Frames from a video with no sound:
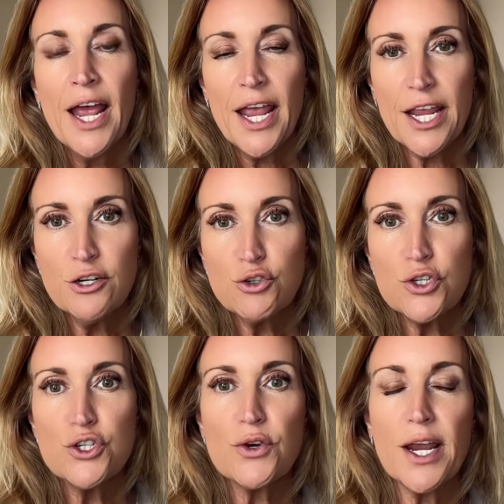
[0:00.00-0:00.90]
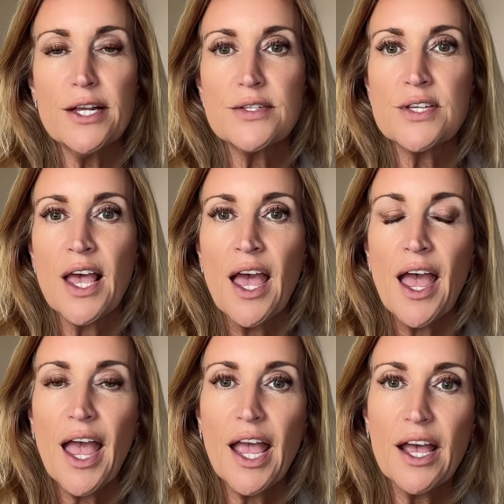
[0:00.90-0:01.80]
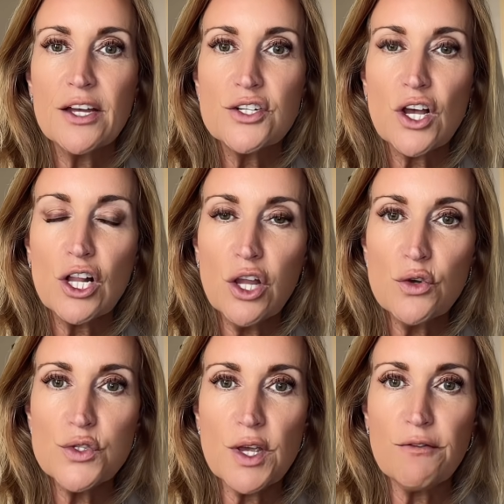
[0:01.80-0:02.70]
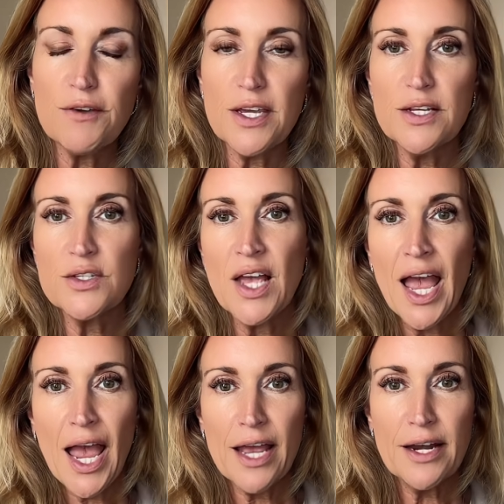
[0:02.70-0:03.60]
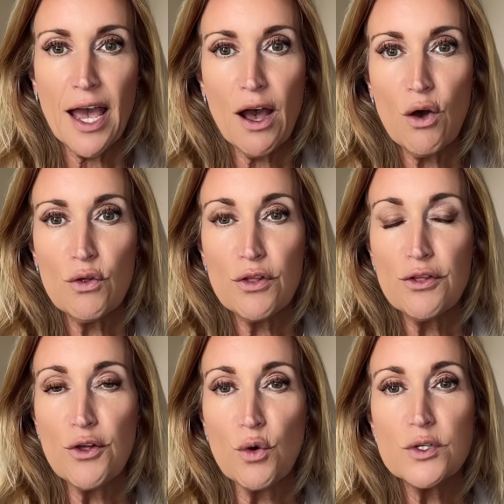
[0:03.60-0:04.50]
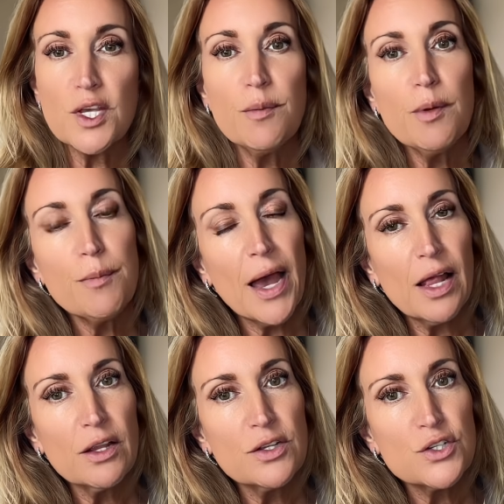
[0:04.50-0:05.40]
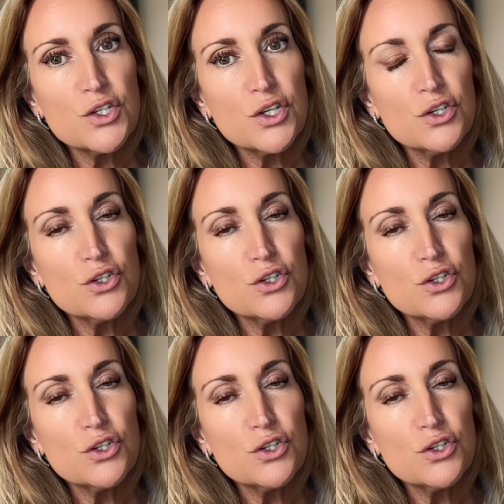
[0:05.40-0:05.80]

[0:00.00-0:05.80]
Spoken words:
interest rates and closing fees and how those can be balanced